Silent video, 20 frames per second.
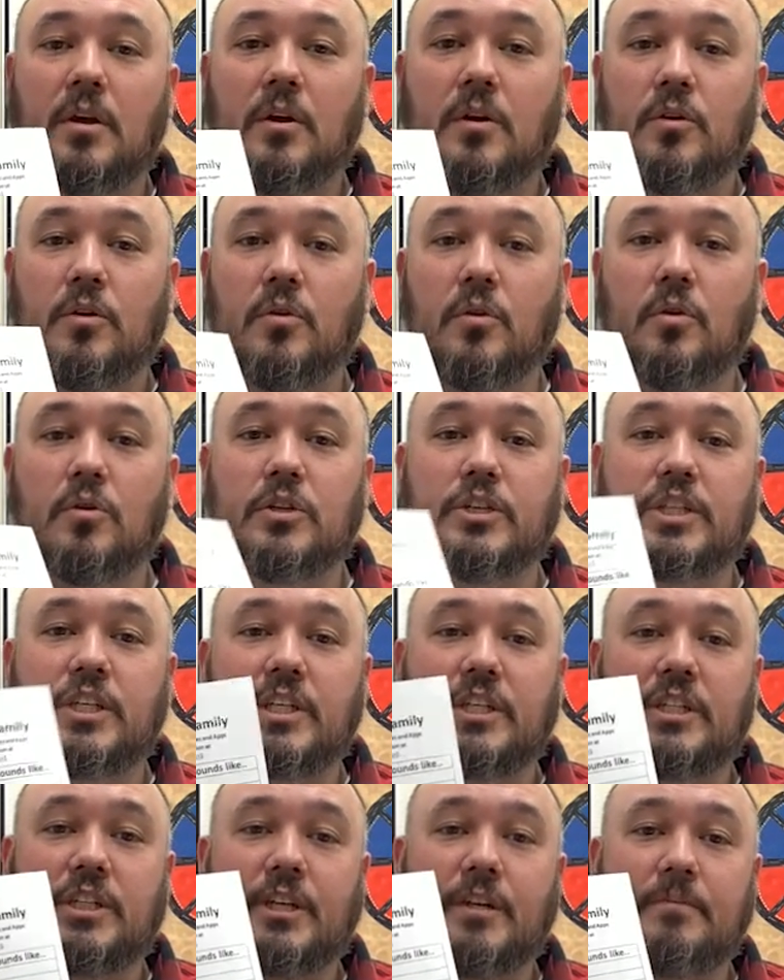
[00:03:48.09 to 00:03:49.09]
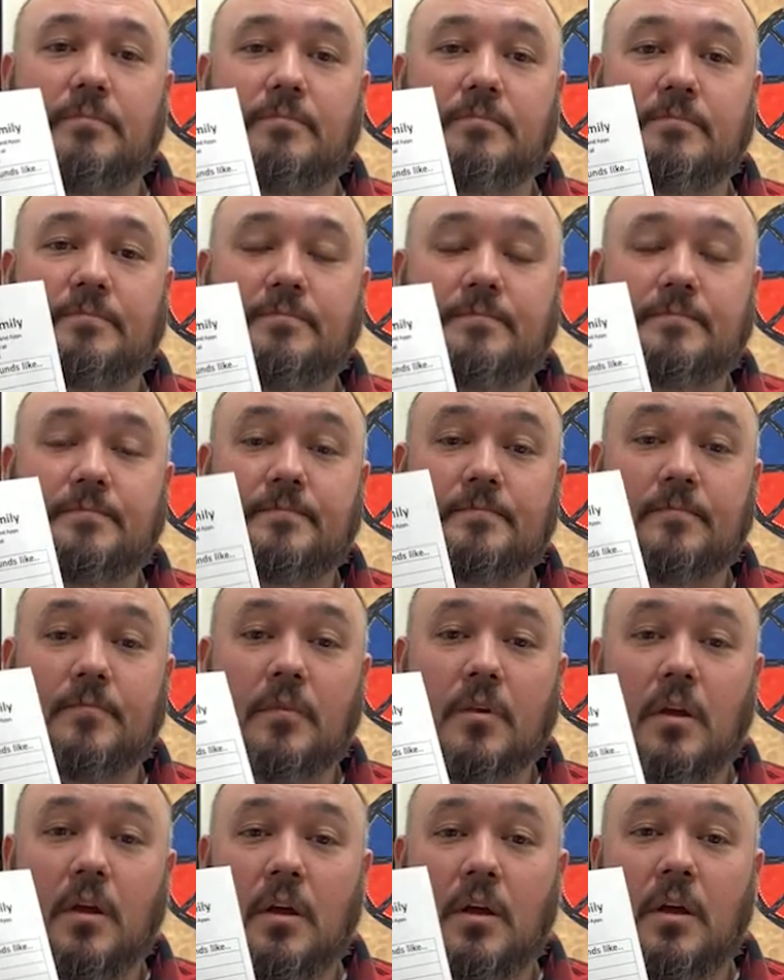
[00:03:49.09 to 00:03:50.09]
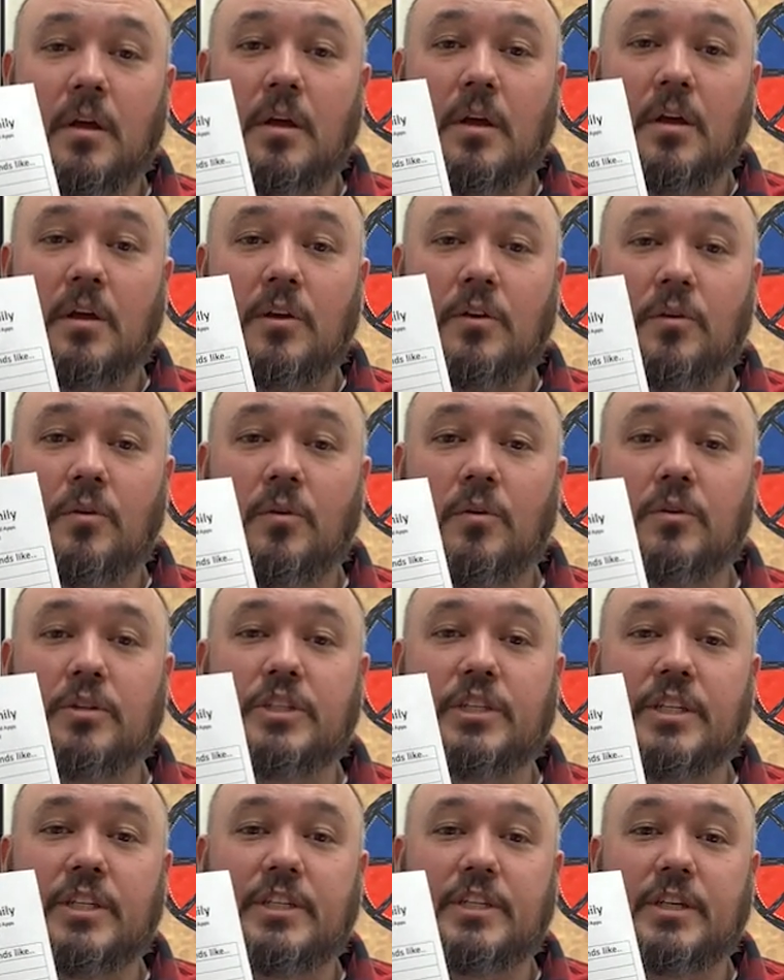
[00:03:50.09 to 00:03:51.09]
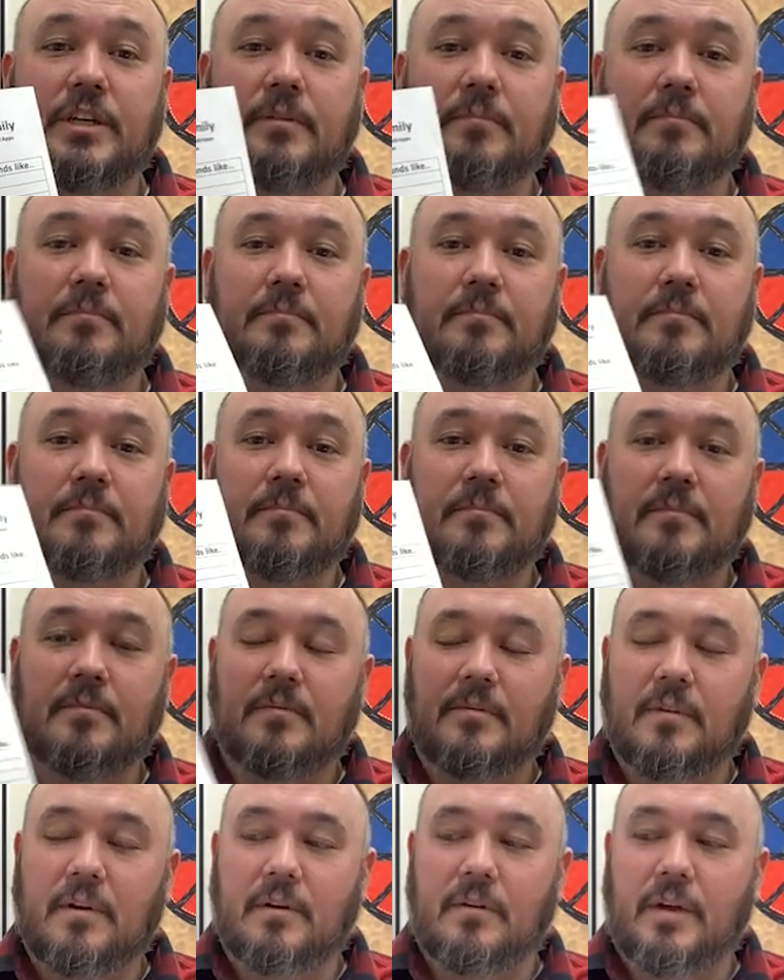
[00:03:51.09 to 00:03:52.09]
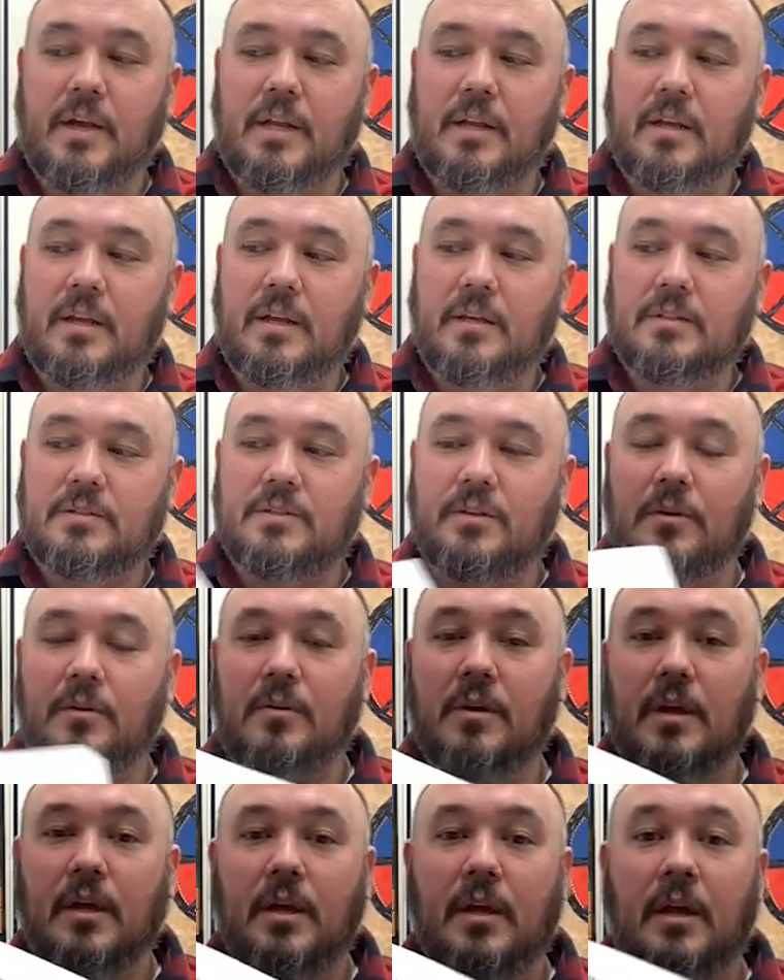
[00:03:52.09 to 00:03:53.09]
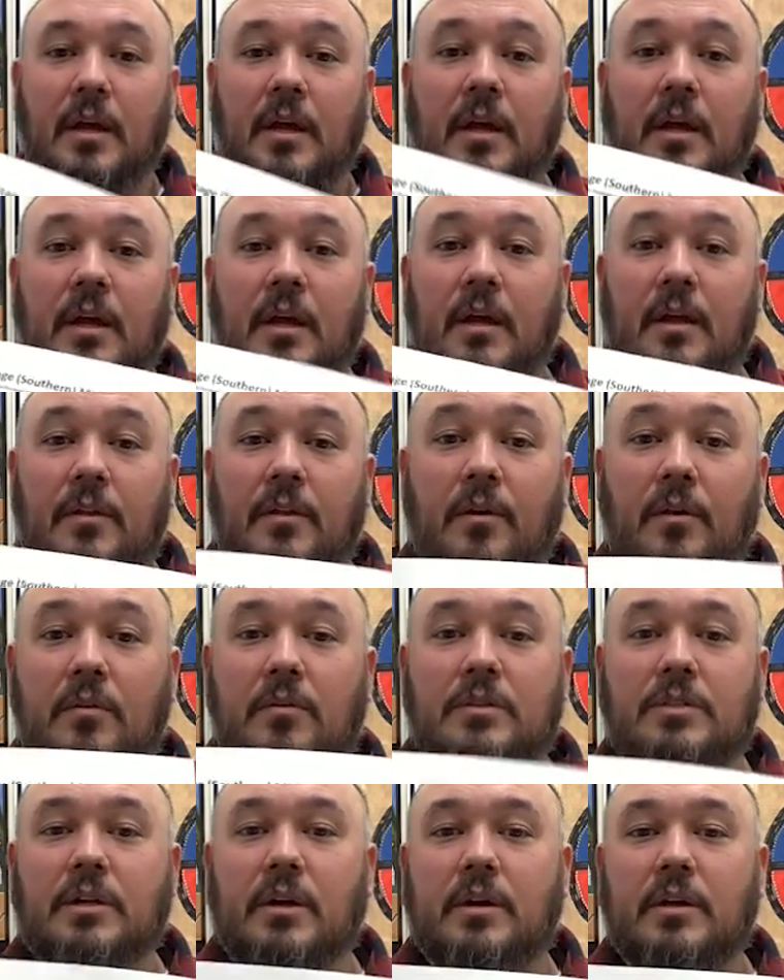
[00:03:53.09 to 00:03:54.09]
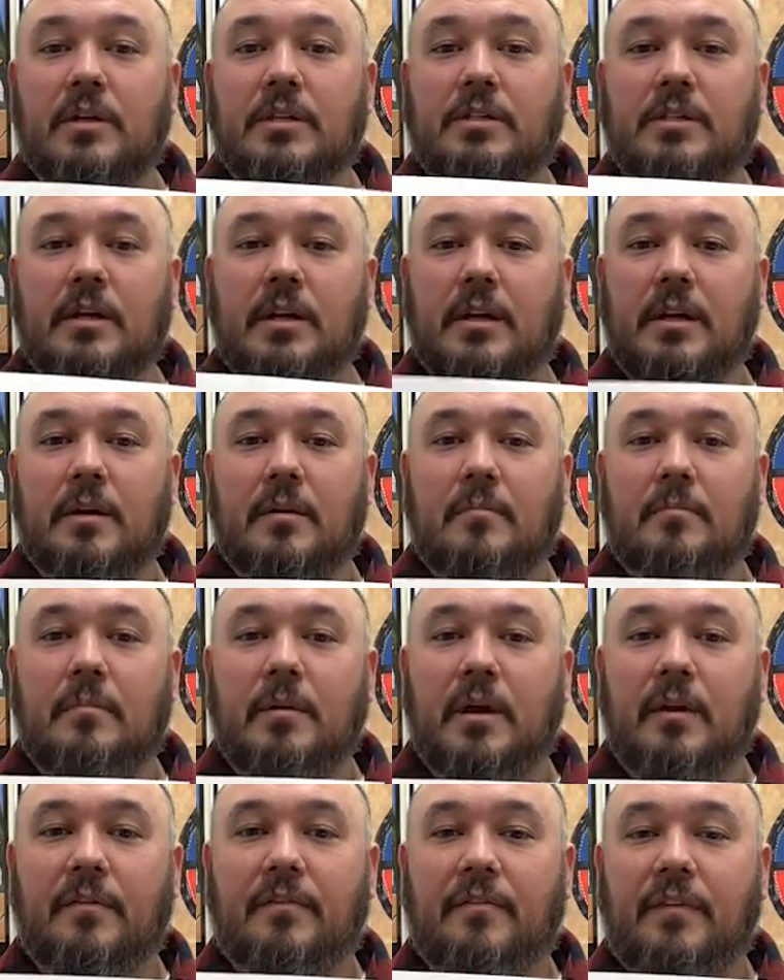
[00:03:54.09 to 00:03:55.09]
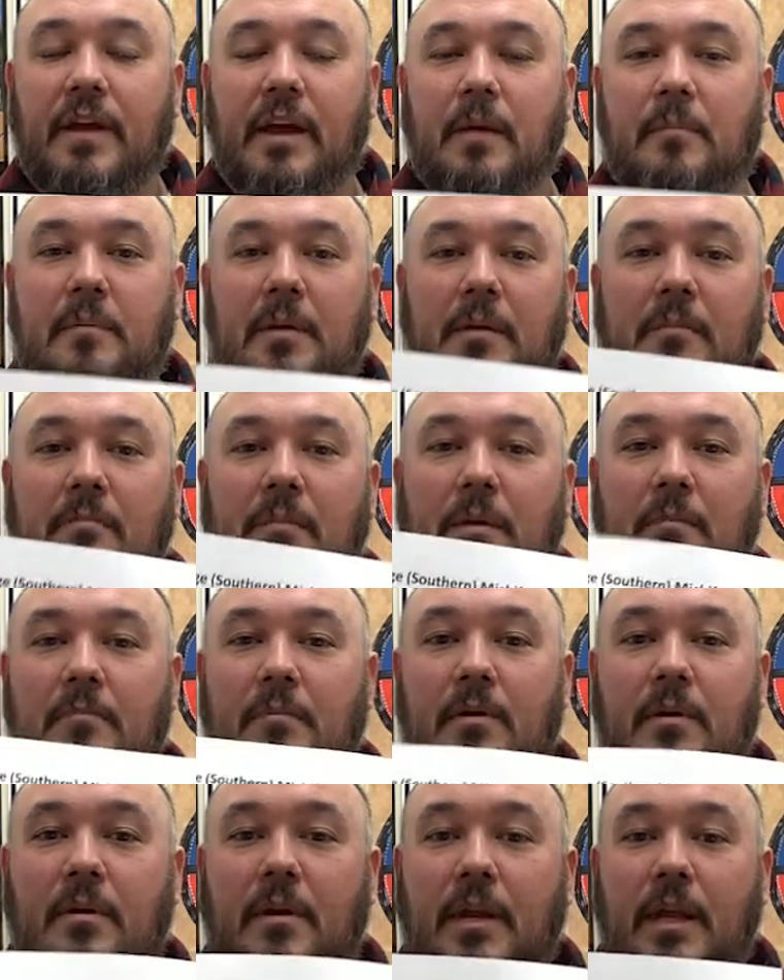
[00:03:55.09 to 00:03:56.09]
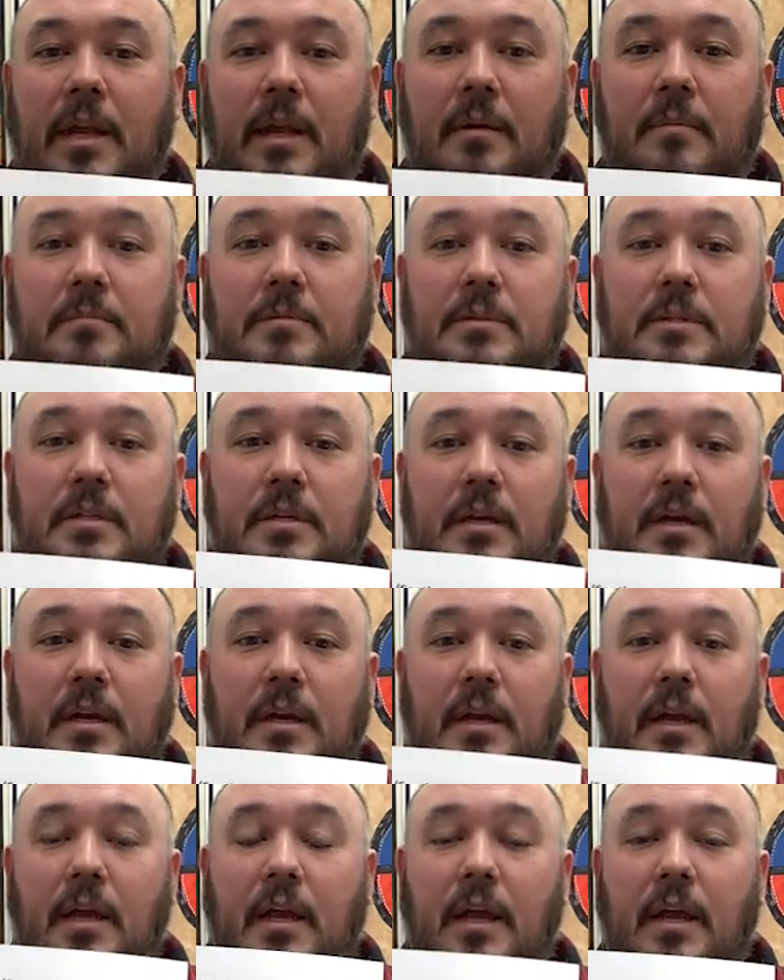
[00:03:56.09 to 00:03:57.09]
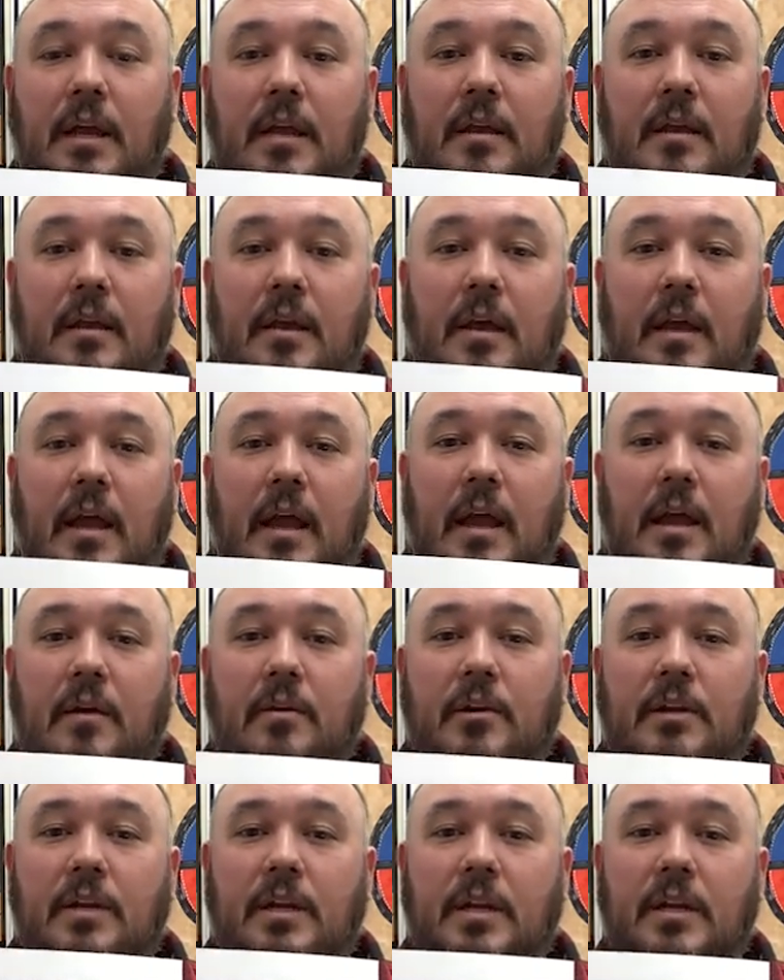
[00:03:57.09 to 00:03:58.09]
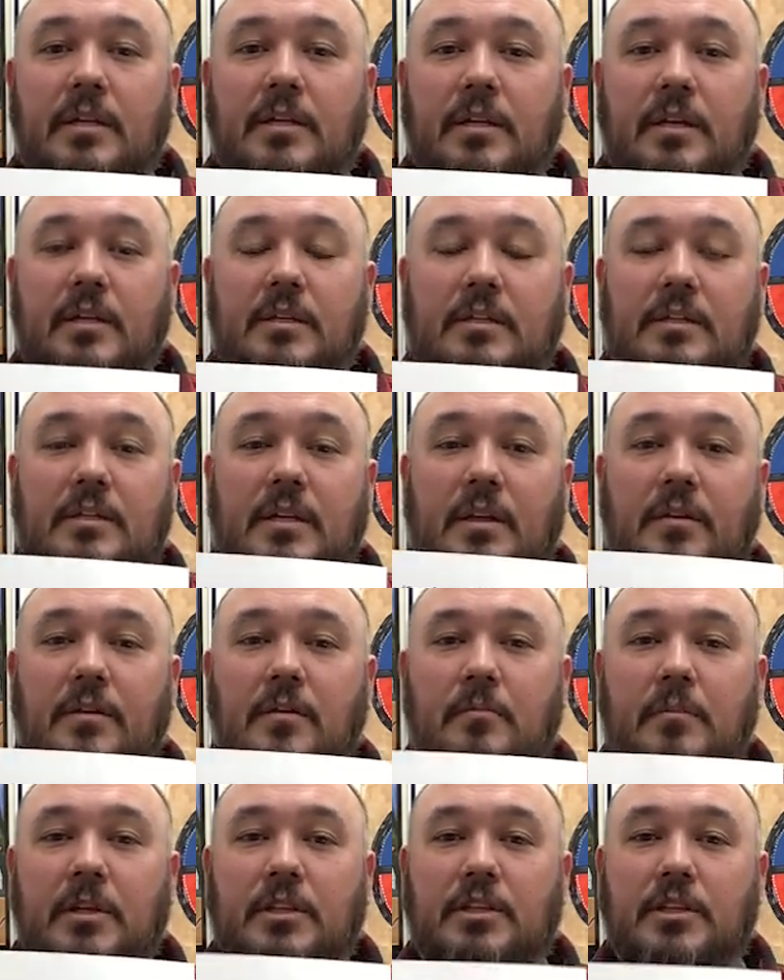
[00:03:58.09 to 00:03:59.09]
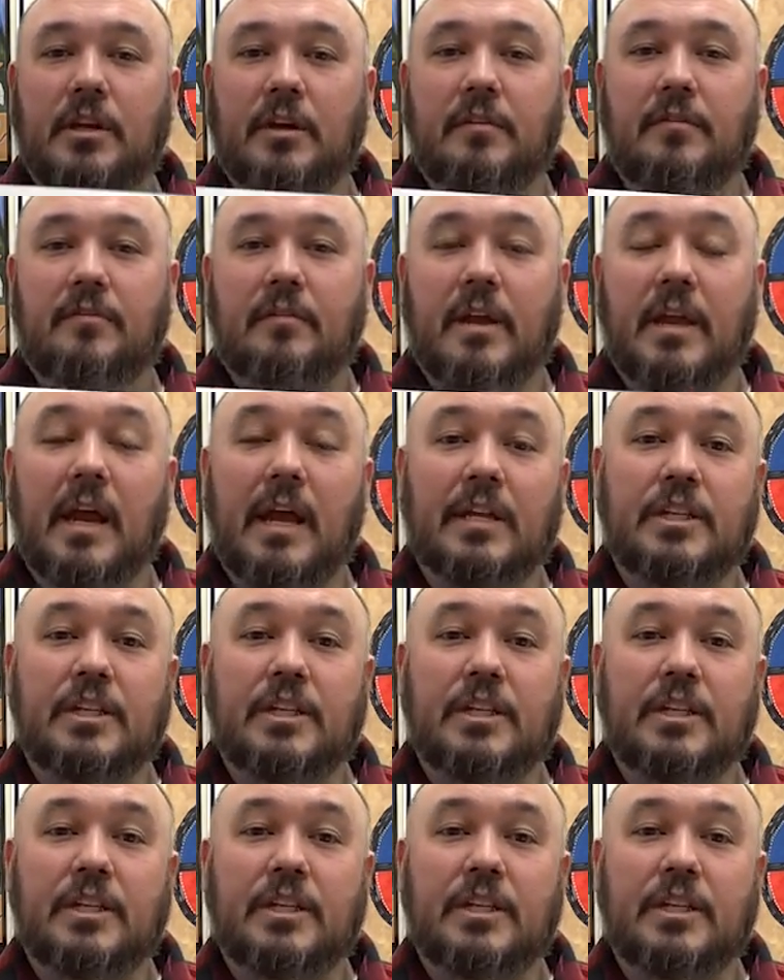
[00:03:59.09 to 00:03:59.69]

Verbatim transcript: no shishim, no shishim. All right, so those are some uh, family member names in Heritage Southern Michif. And I